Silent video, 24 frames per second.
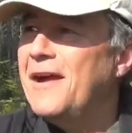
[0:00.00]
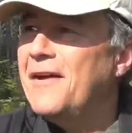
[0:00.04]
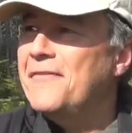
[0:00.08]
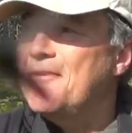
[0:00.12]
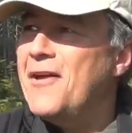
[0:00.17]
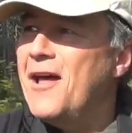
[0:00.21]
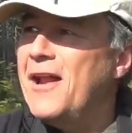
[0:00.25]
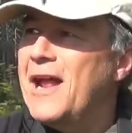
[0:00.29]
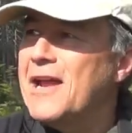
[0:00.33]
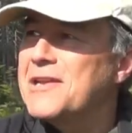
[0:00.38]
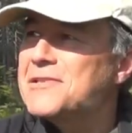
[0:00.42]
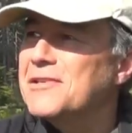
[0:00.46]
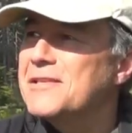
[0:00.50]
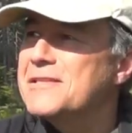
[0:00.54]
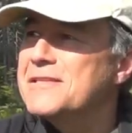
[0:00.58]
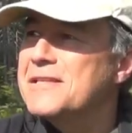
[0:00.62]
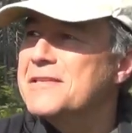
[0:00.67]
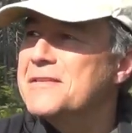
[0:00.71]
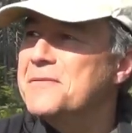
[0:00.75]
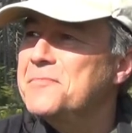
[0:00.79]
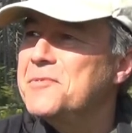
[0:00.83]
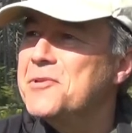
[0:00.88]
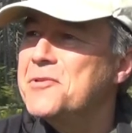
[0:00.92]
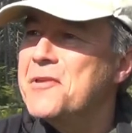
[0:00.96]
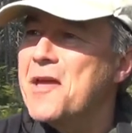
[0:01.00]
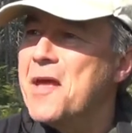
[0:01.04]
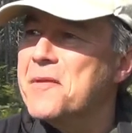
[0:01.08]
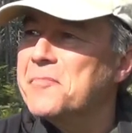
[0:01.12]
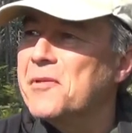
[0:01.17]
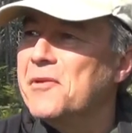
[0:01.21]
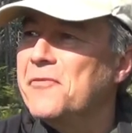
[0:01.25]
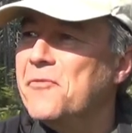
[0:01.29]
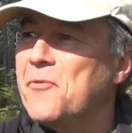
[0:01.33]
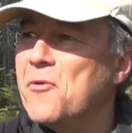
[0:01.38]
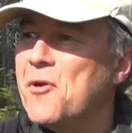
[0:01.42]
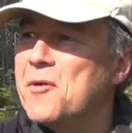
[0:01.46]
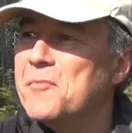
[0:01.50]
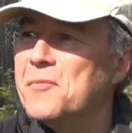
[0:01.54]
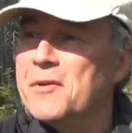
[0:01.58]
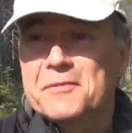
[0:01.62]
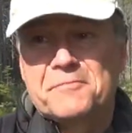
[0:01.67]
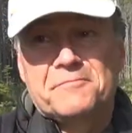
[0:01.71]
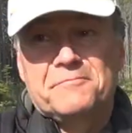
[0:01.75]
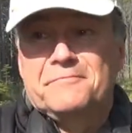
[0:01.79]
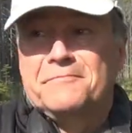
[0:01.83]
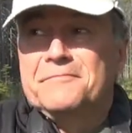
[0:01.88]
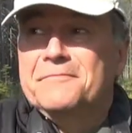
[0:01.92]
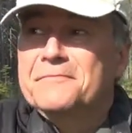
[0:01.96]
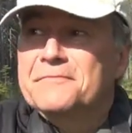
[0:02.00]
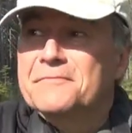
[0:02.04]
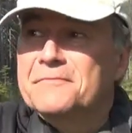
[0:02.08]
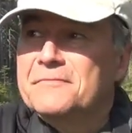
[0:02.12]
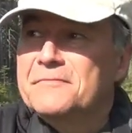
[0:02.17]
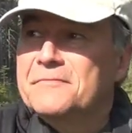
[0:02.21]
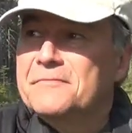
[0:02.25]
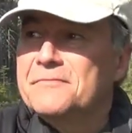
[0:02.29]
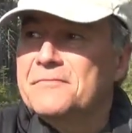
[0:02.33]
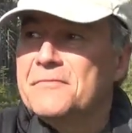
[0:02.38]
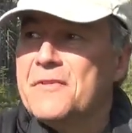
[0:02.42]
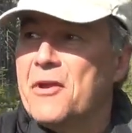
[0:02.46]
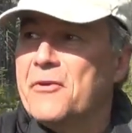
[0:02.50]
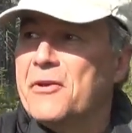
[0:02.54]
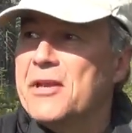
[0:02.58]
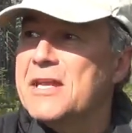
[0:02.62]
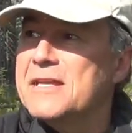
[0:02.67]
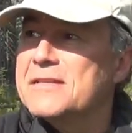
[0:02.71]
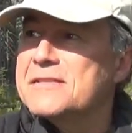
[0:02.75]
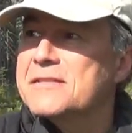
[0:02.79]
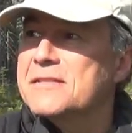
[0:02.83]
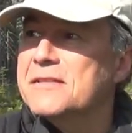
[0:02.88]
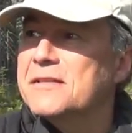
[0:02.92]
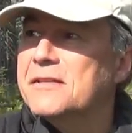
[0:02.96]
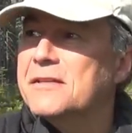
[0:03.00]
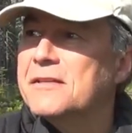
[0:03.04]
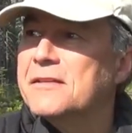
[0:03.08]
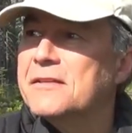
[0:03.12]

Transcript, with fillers: I've not actually seen them do that before, but there he is.